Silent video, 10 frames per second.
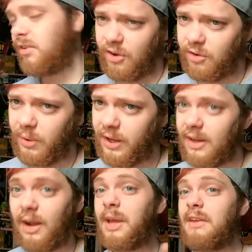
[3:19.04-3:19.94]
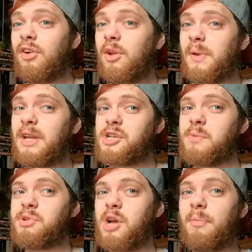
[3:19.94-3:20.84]
Turtwig. Now, he's only beat
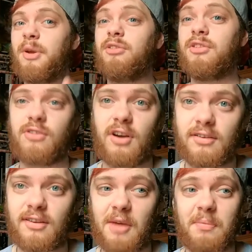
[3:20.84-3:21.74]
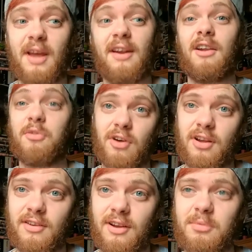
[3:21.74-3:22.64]
Chimchar because he's grass type, and I love
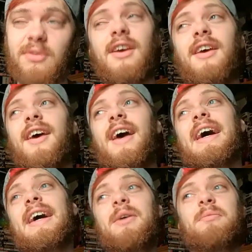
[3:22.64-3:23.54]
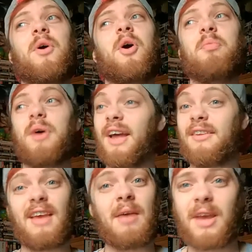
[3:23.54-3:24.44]
grass types. But
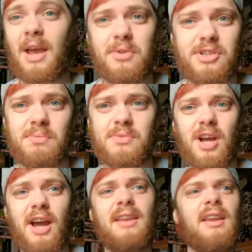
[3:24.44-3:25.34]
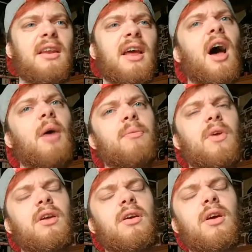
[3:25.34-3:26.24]
same again with Chimchar. He didn't,
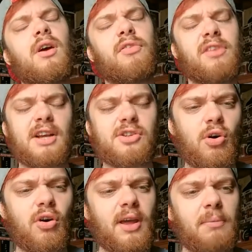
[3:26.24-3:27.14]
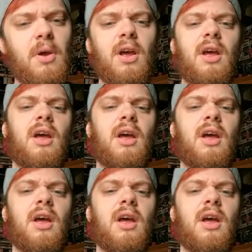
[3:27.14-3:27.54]
obviously Ash caught him.